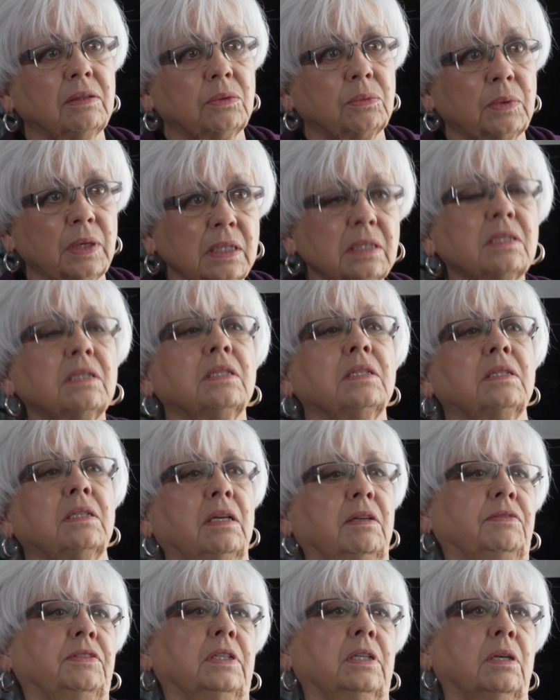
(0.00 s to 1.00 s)
The residents
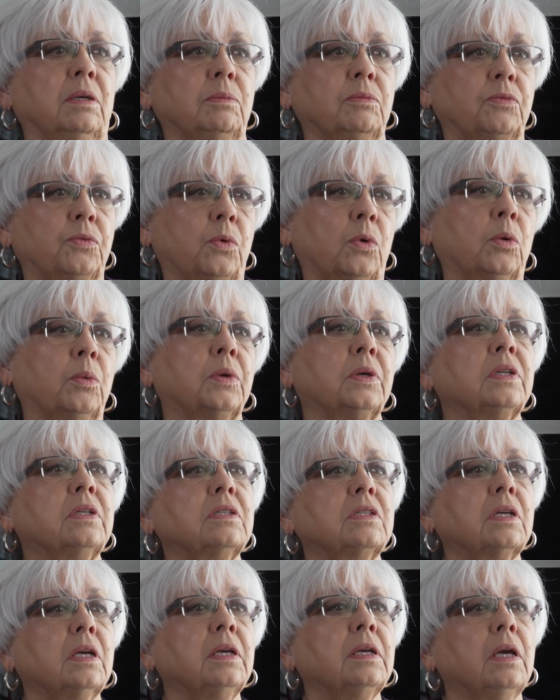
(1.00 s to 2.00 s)
have to come forward and
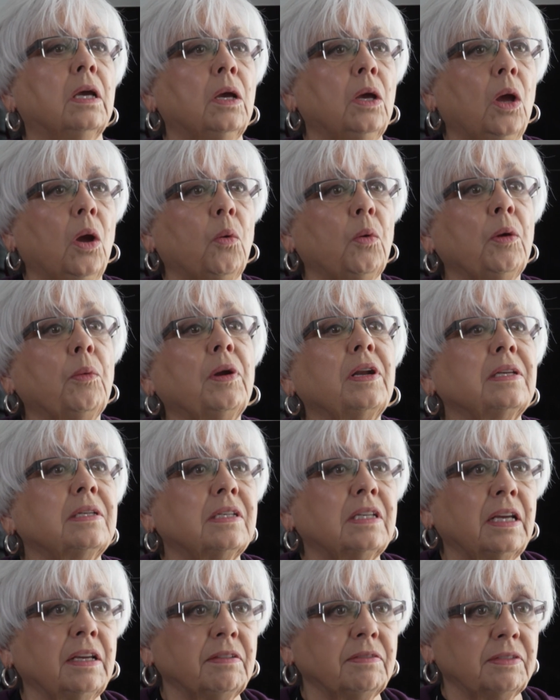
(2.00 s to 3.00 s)
say, we want to
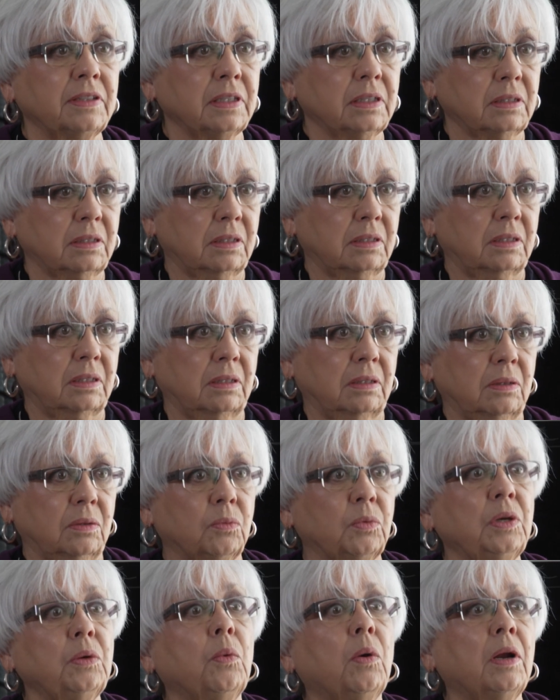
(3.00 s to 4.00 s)
save this,
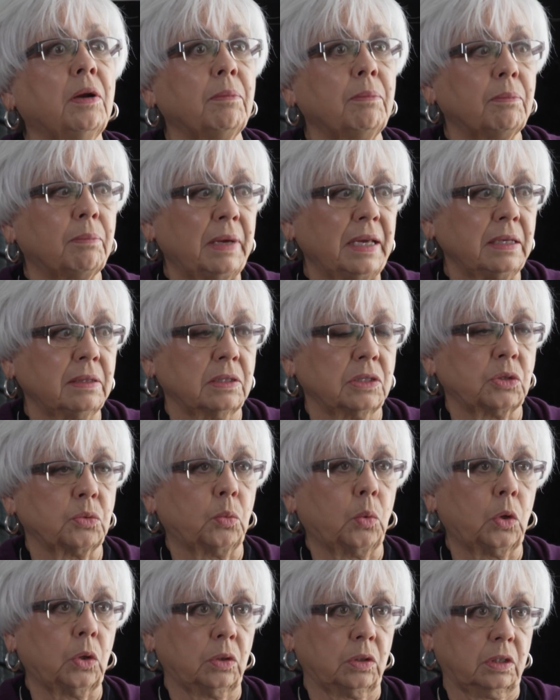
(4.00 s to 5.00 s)
we want to make this
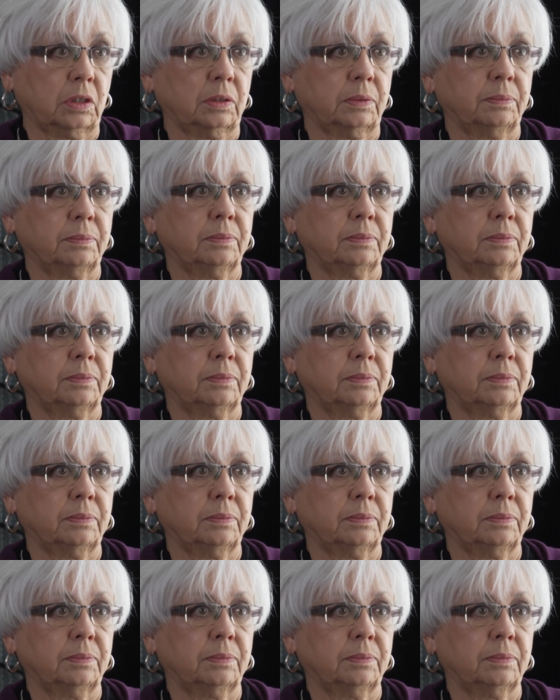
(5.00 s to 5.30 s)
work.